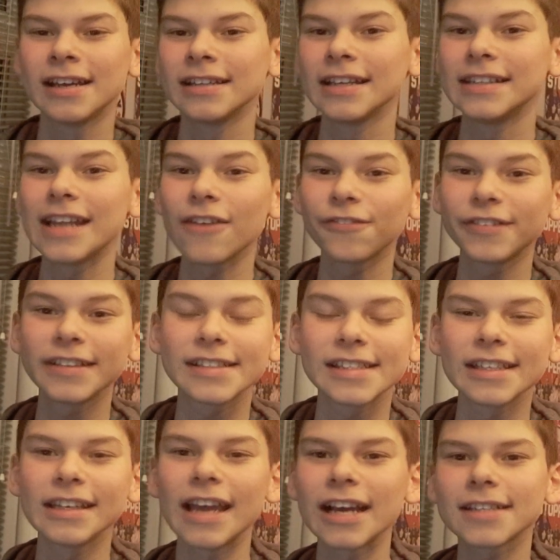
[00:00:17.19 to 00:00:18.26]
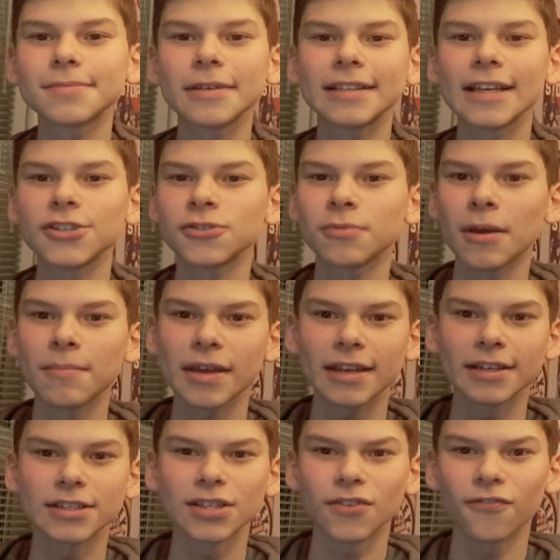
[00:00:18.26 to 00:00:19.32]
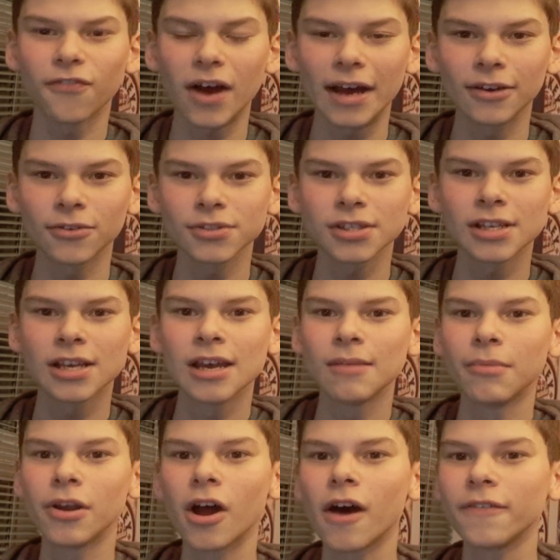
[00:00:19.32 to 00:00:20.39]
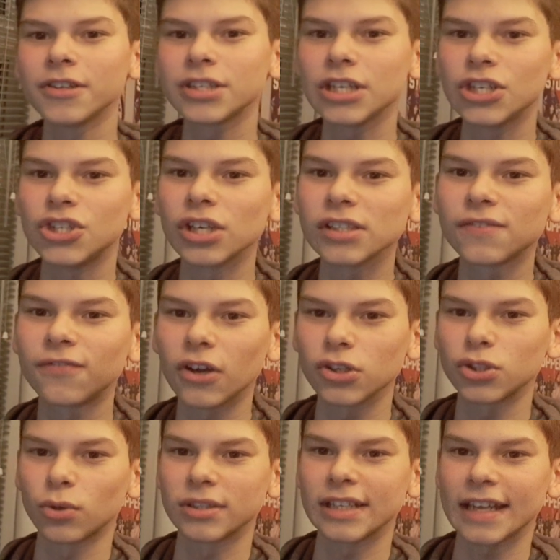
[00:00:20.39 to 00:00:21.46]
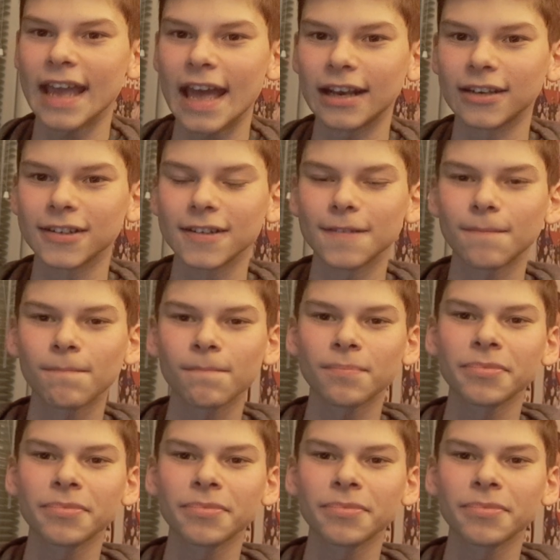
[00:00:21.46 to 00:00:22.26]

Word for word: They definitely exceeded expectations by making it to the finals, but obviously just fell short to Canada.